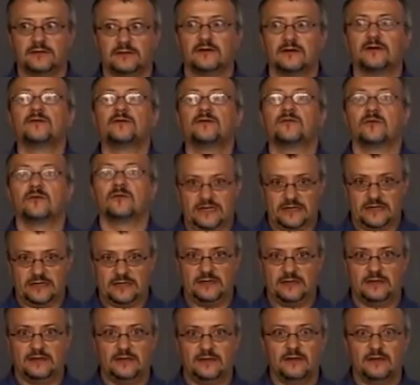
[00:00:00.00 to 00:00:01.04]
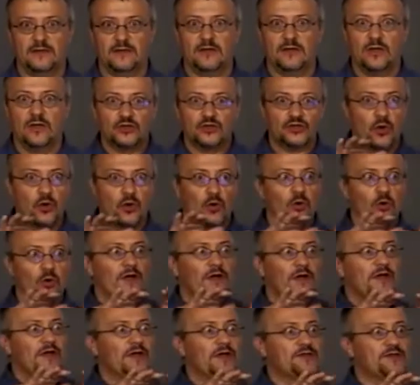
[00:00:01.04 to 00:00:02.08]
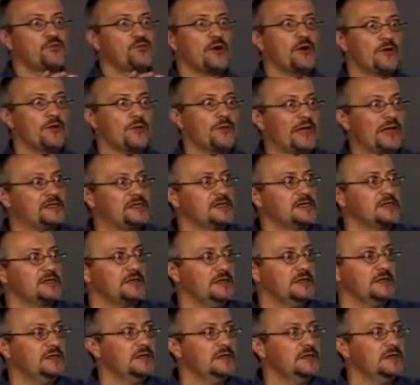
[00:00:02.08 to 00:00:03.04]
right. So it's where basically